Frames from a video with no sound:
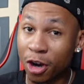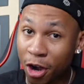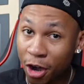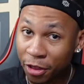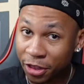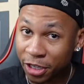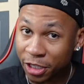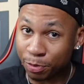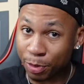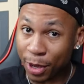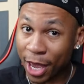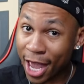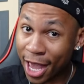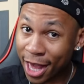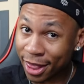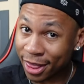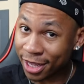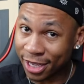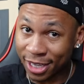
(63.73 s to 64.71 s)
on this
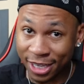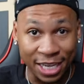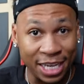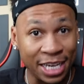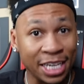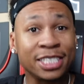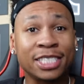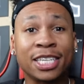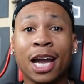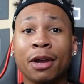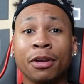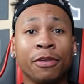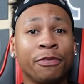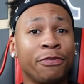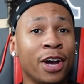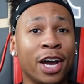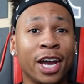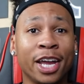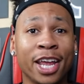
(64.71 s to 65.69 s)
path? It's time to
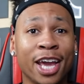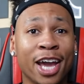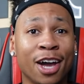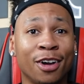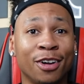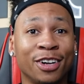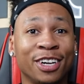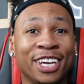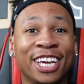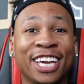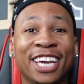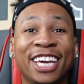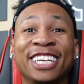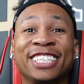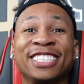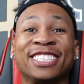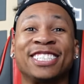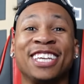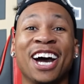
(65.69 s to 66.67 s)
find out.
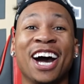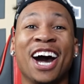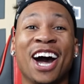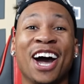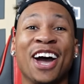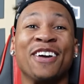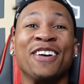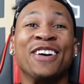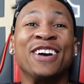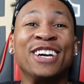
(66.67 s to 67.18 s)
It's time